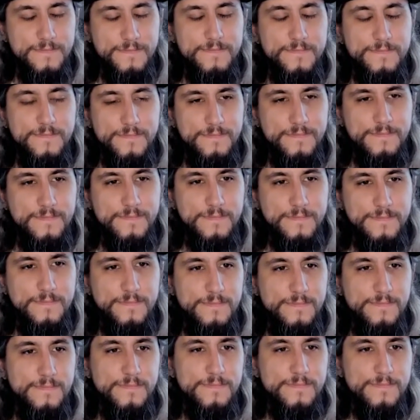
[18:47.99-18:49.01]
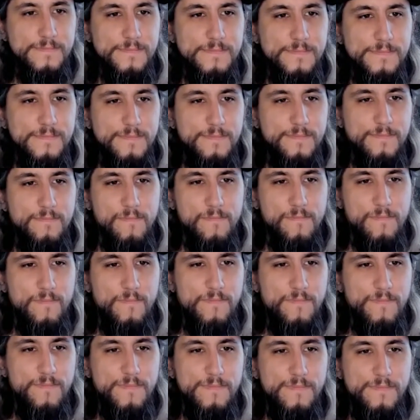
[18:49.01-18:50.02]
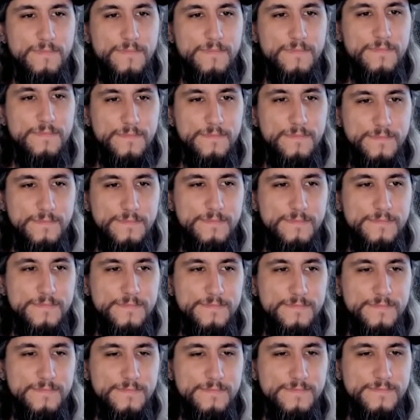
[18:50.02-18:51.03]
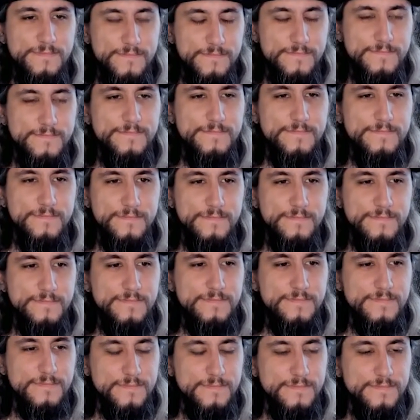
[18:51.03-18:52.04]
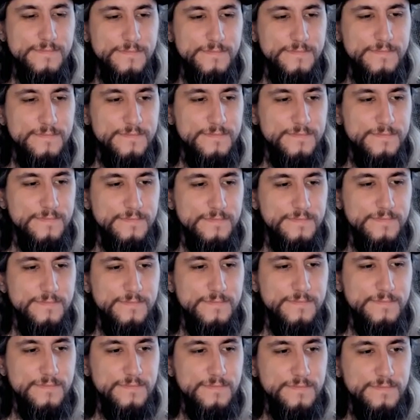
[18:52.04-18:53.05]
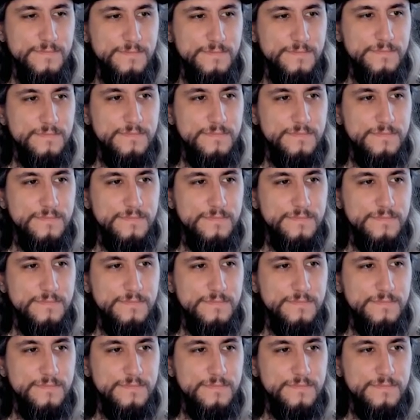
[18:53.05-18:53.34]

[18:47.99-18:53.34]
The person shown says nothing.